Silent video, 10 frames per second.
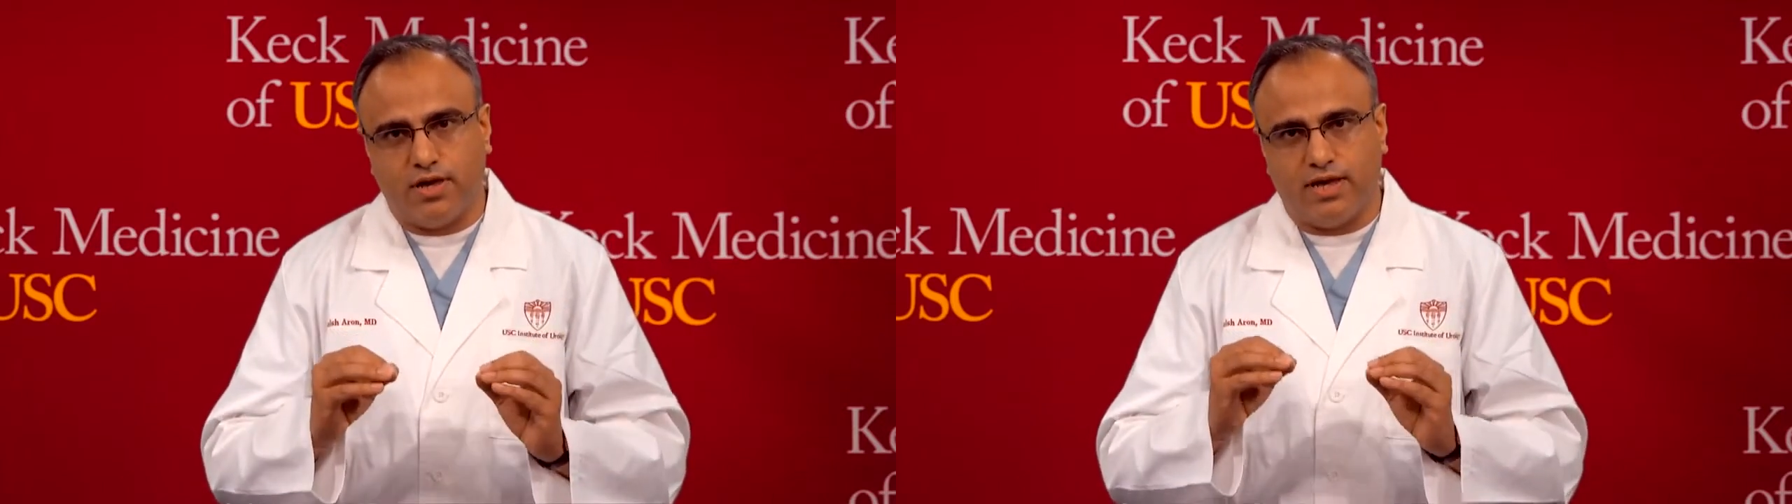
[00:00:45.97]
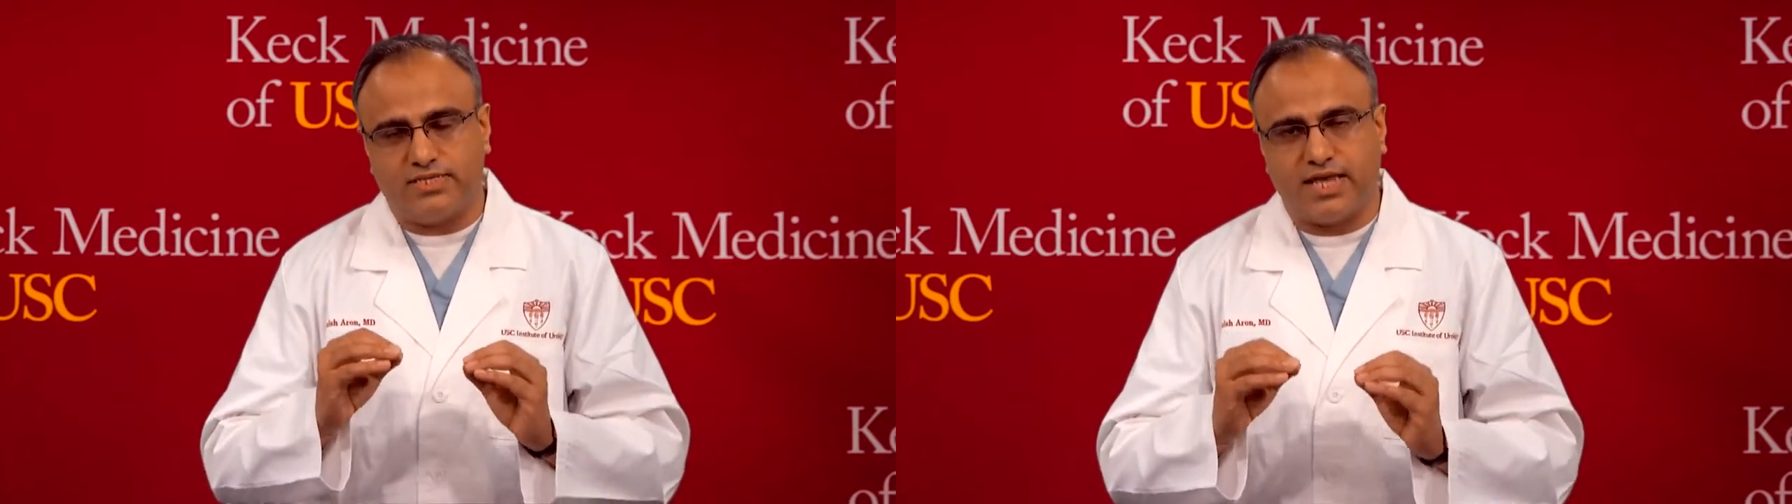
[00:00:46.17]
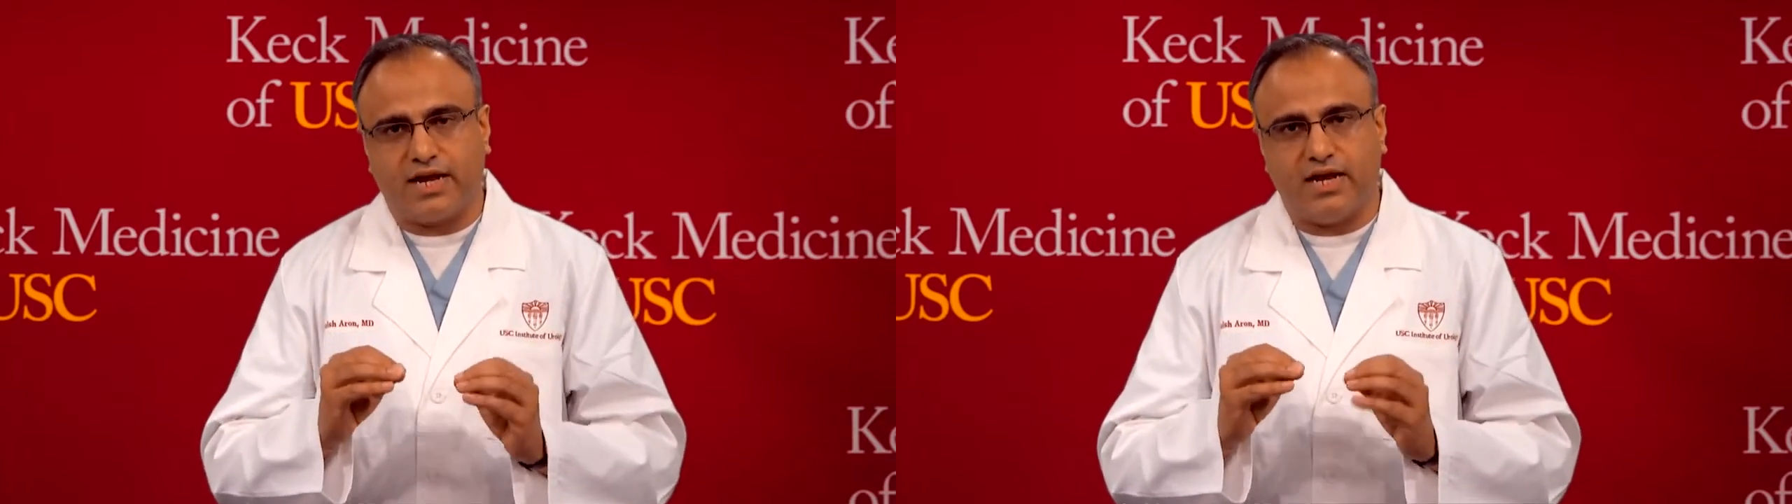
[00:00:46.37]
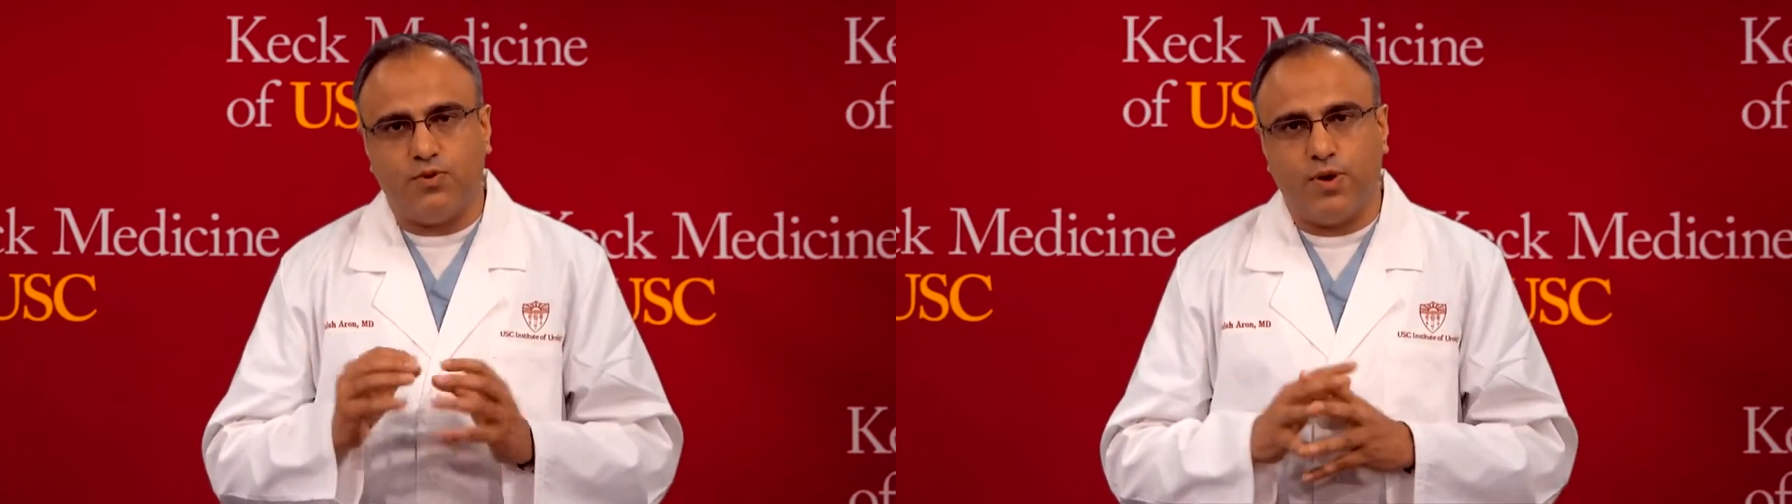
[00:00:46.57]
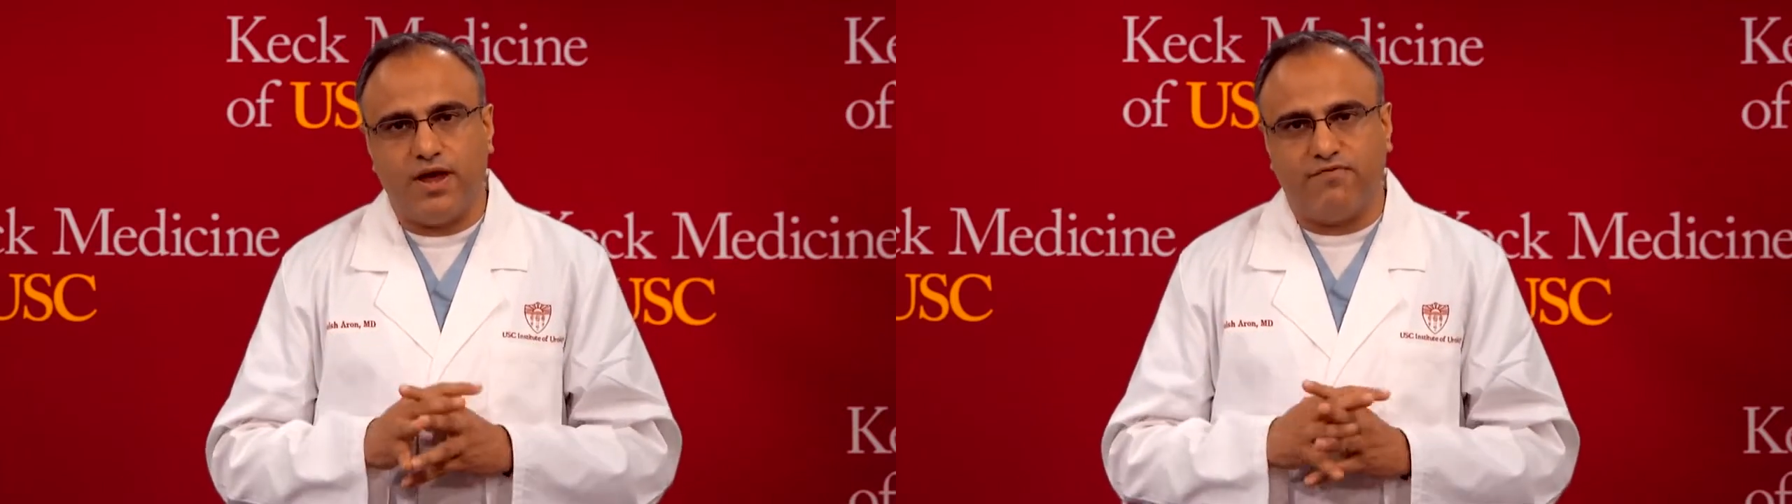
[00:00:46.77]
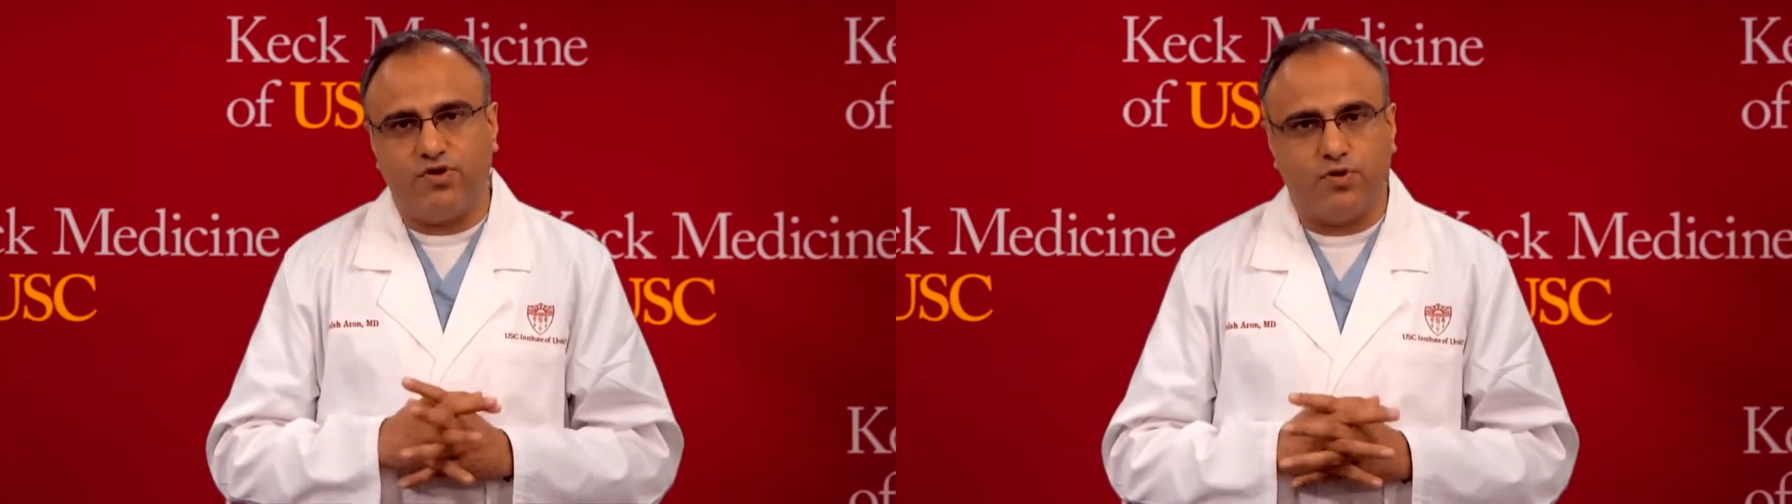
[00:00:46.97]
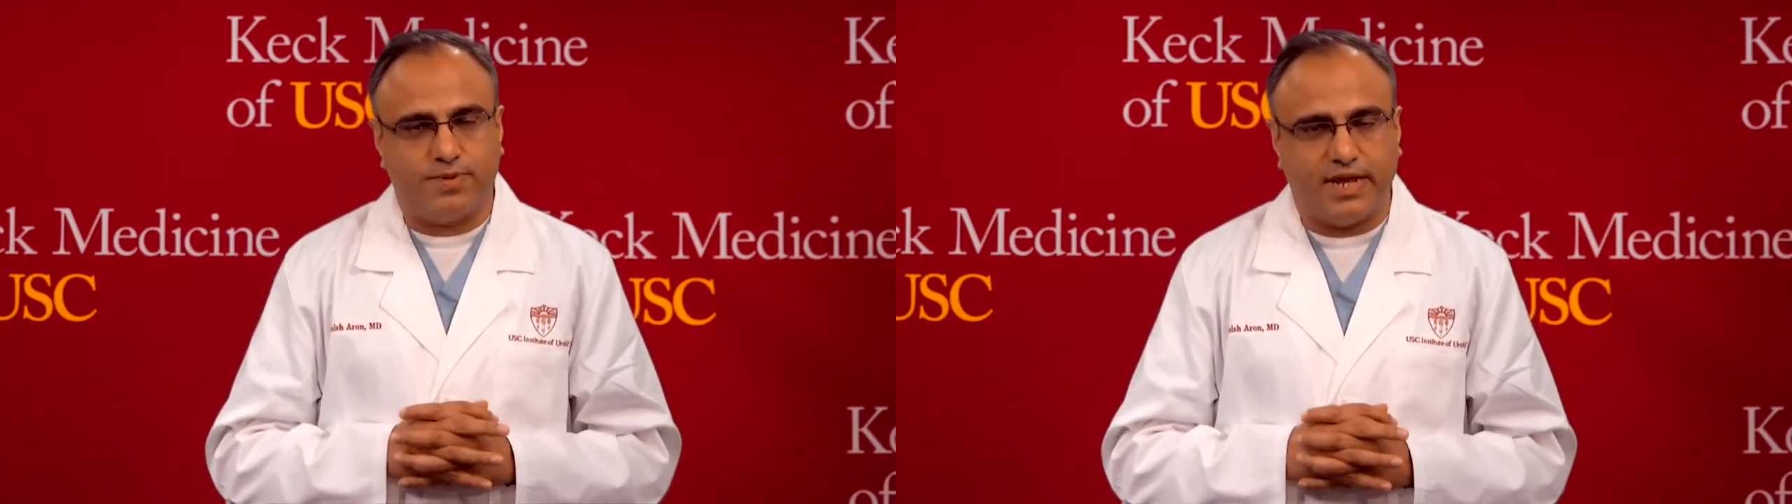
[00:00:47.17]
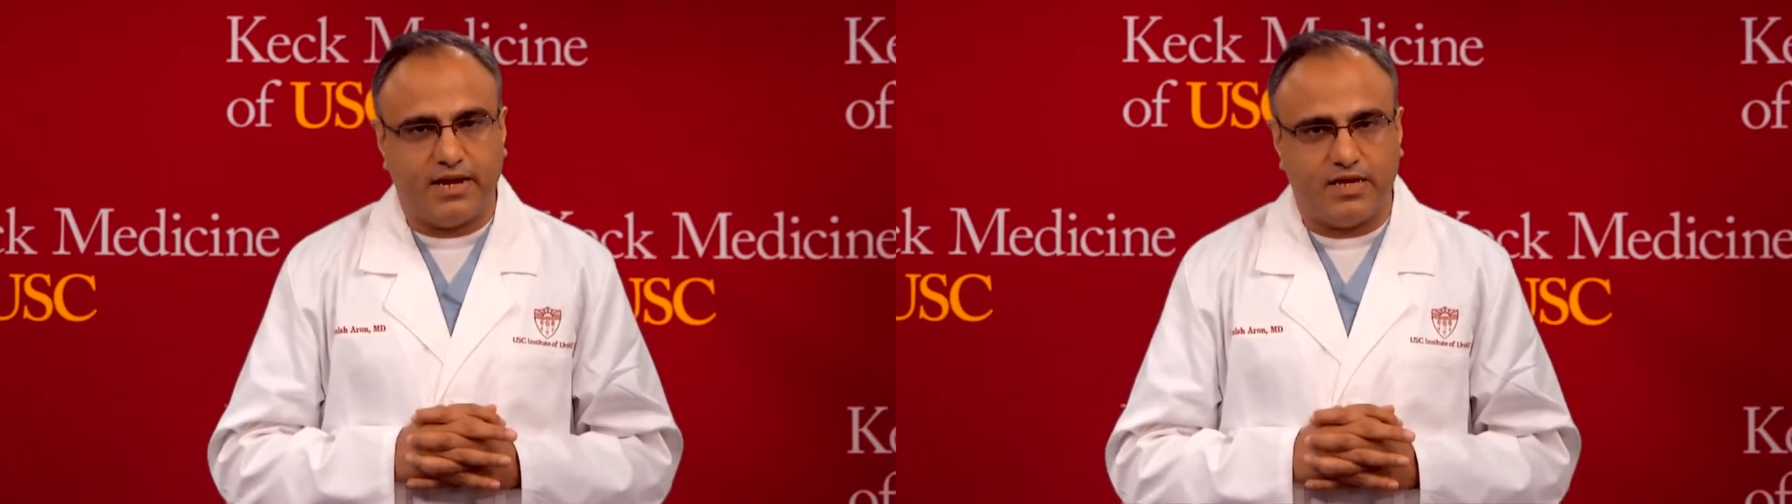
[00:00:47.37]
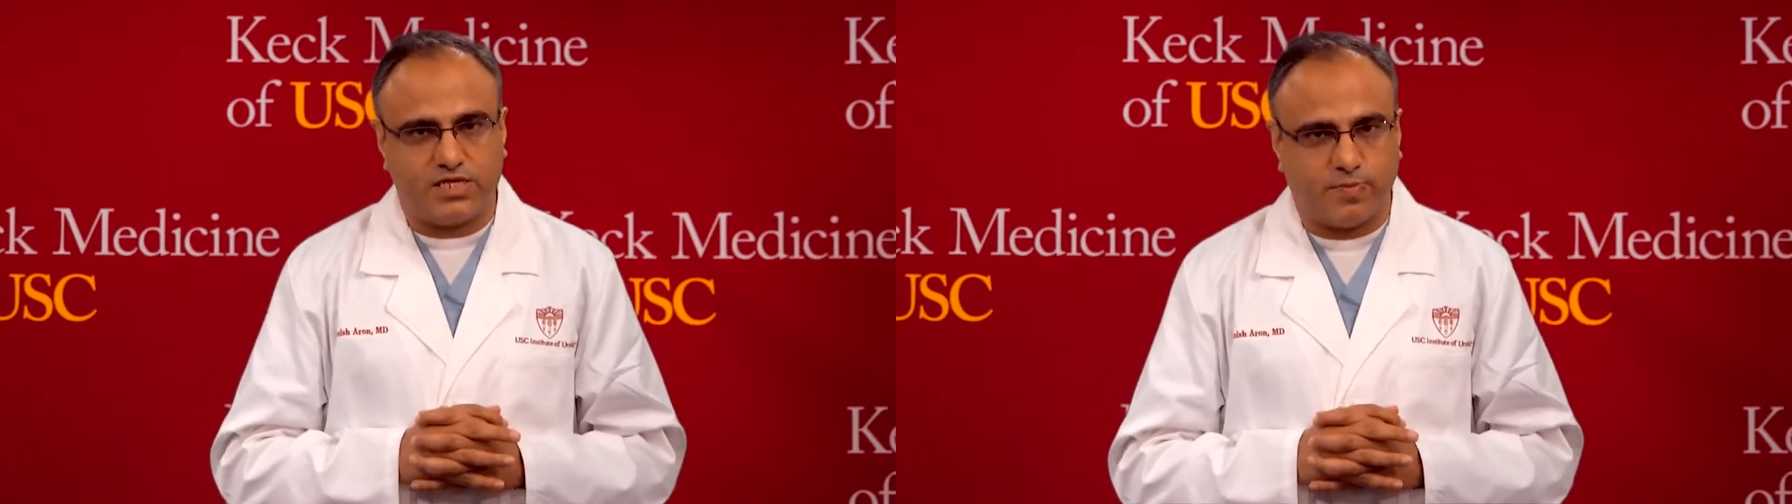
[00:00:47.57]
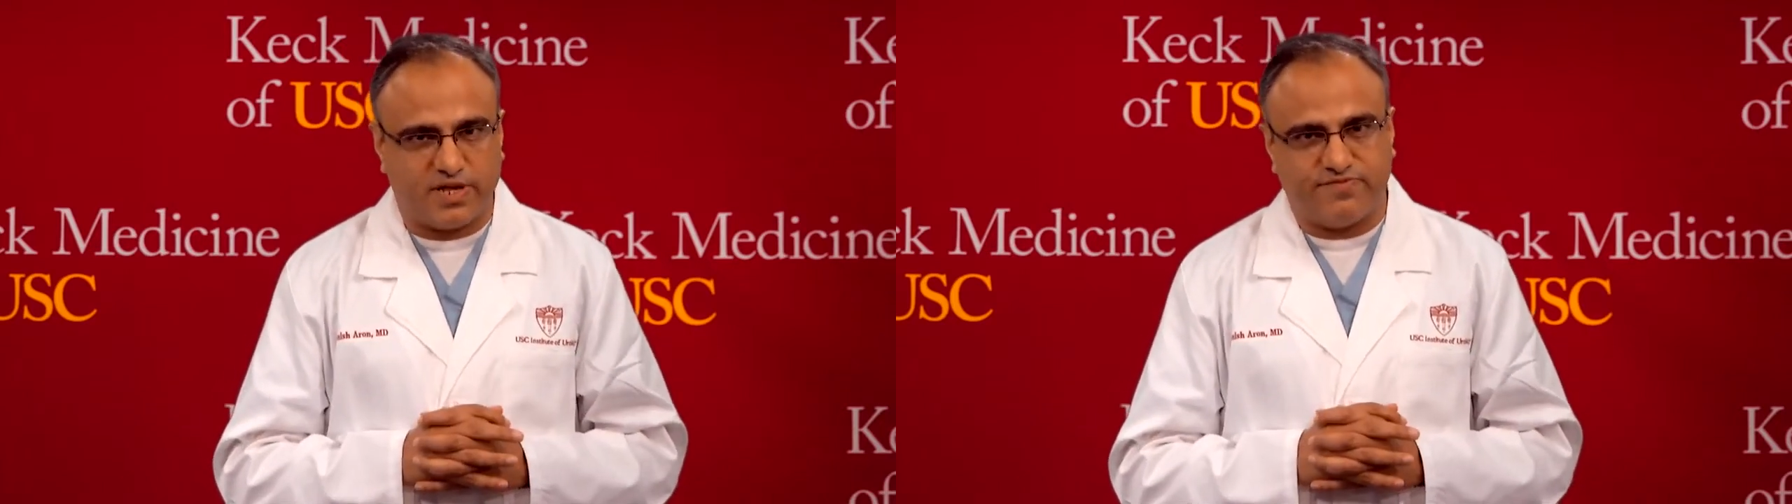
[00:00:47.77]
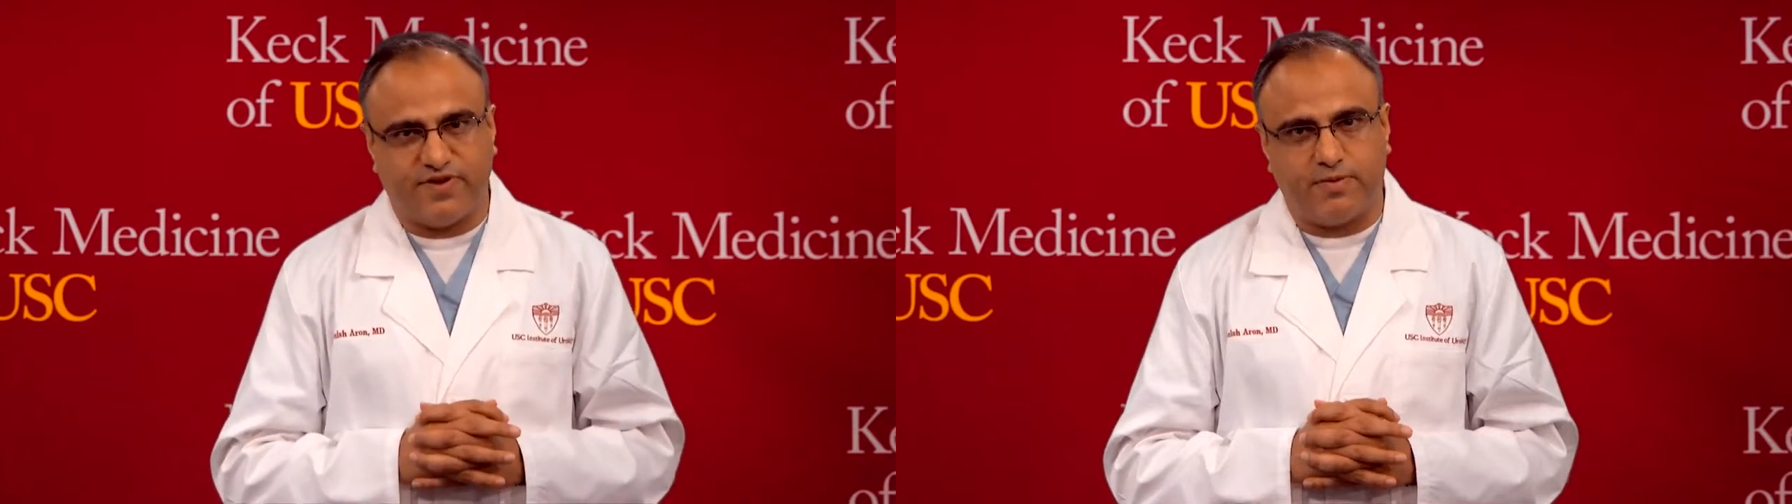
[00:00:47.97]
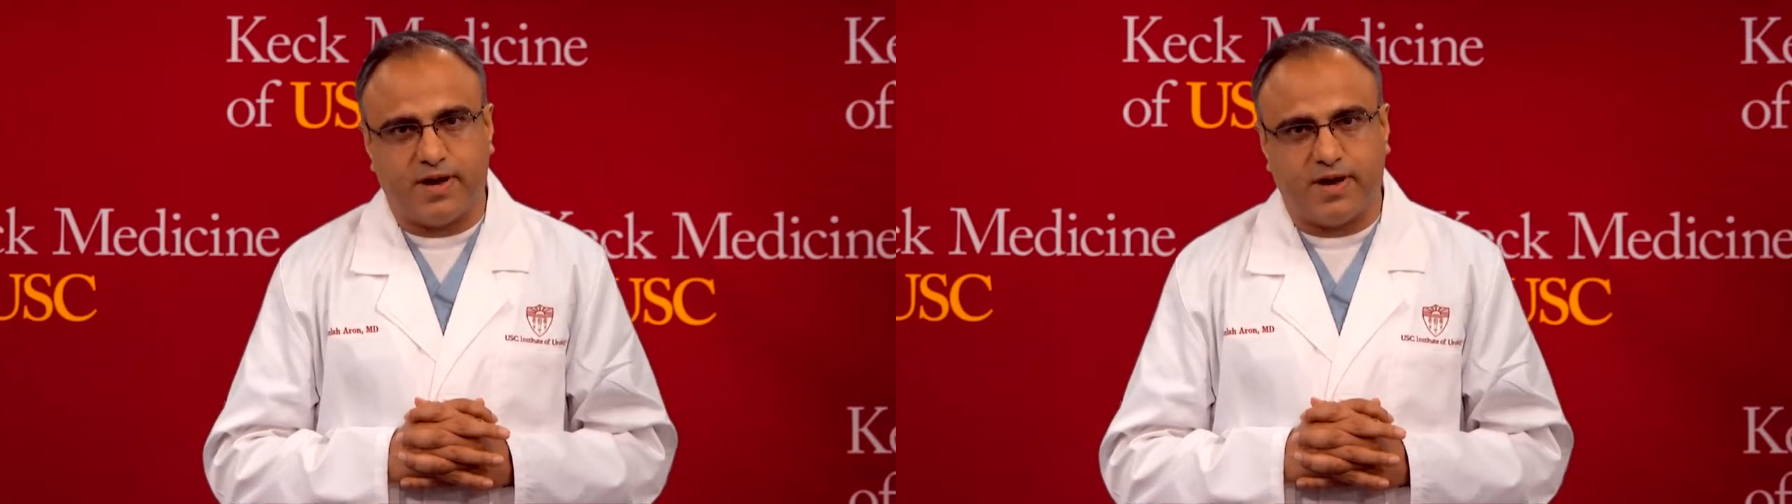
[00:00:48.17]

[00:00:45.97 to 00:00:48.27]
exactly where we obtained a specific